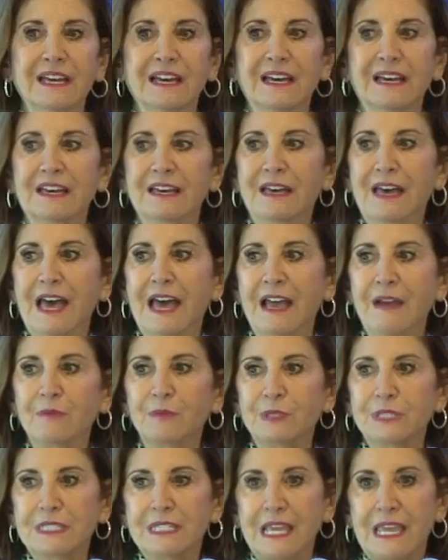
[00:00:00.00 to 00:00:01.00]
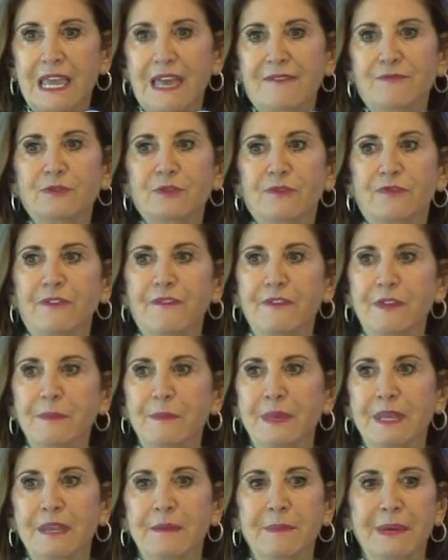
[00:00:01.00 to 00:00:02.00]
I will stay after if
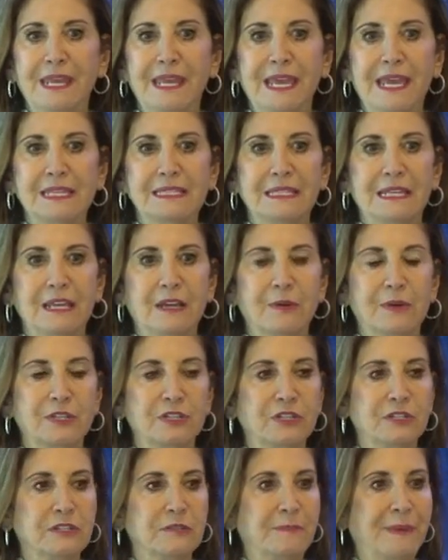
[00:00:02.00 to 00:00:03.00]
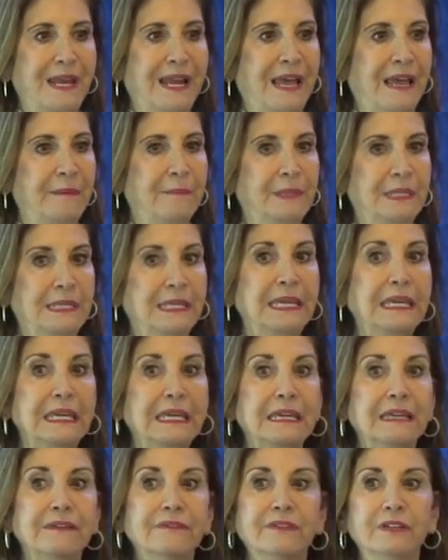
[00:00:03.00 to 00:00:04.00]
anybody has any questions, but I
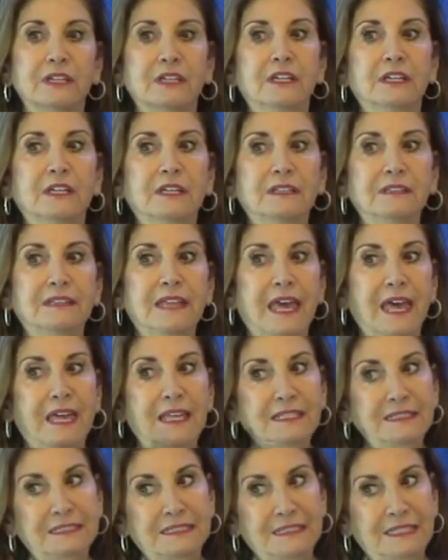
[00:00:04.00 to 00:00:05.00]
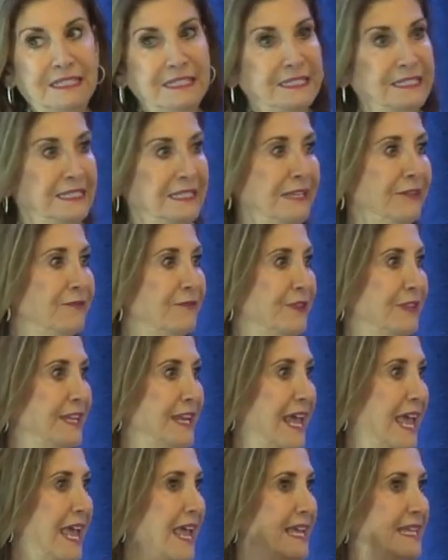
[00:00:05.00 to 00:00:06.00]
believe that this is it for the
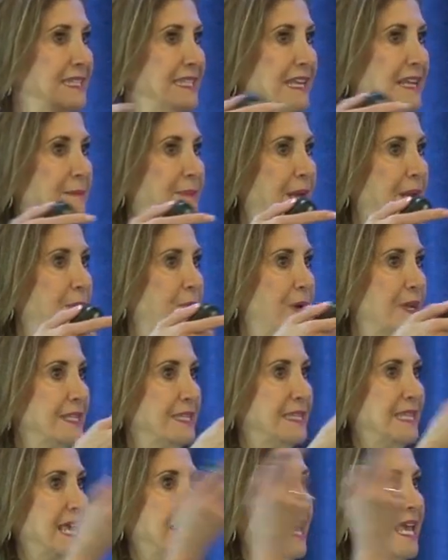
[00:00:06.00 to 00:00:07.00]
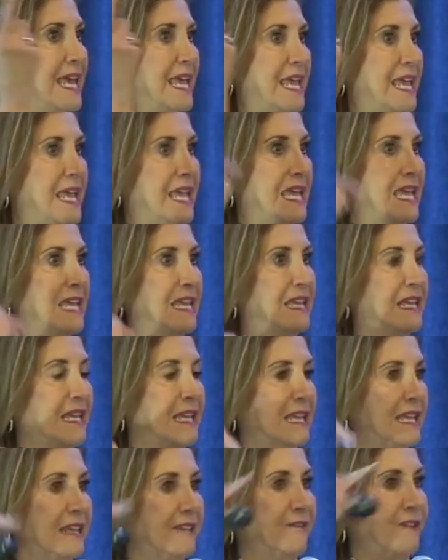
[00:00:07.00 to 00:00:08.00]
day. Does anybody want to say
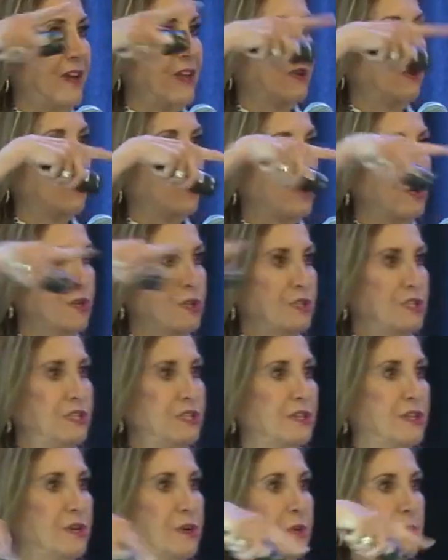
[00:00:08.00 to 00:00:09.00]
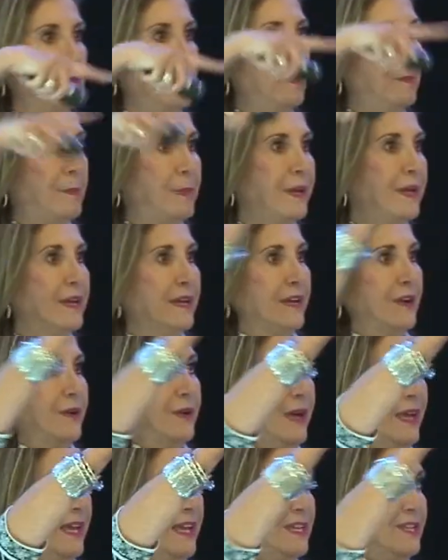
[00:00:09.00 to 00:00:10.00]
any final words to the group?
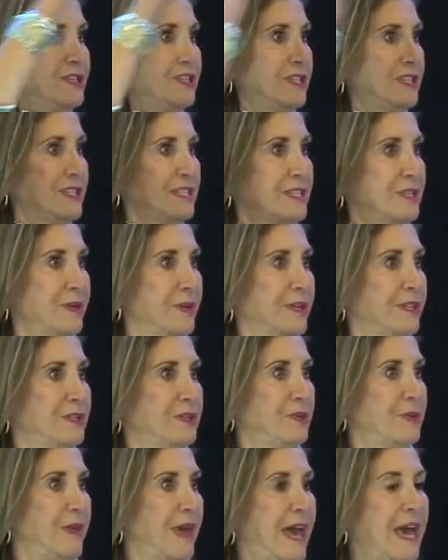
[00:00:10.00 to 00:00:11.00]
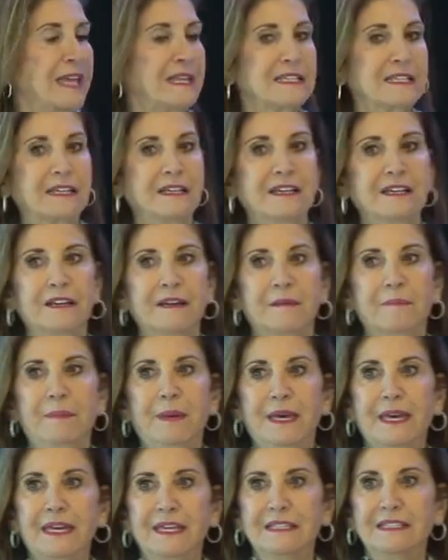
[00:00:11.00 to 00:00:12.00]
Okay, she's going to do that,
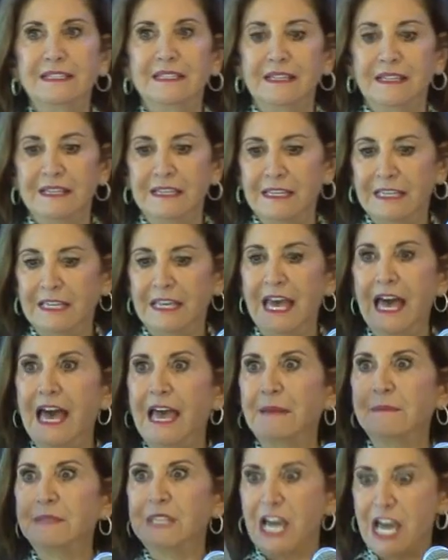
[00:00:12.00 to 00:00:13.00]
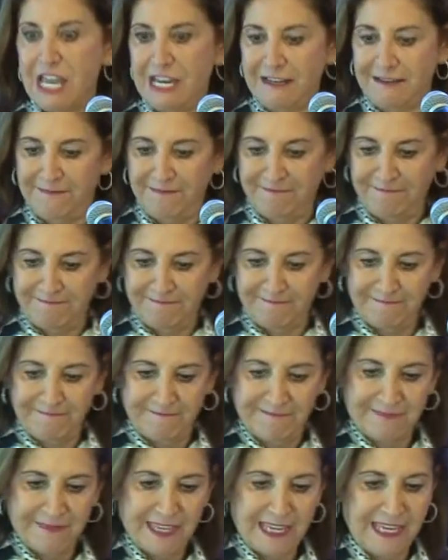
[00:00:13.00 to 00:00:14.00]
but I'm done.
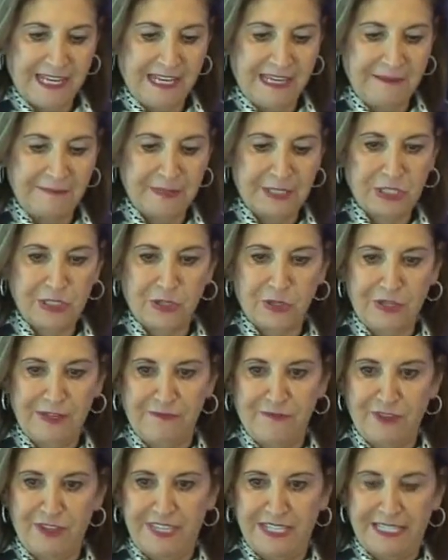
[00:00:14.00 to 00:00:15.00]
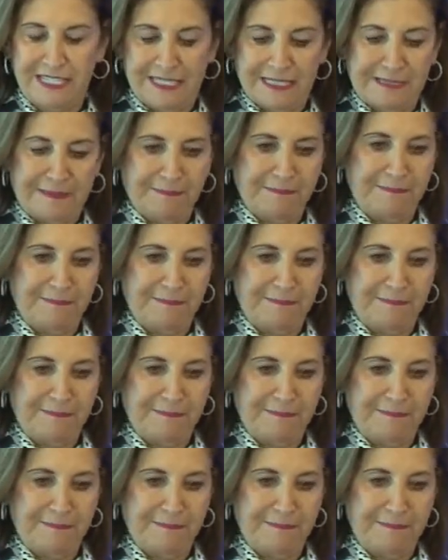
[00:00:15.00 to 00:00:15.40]
And I'm sorry for this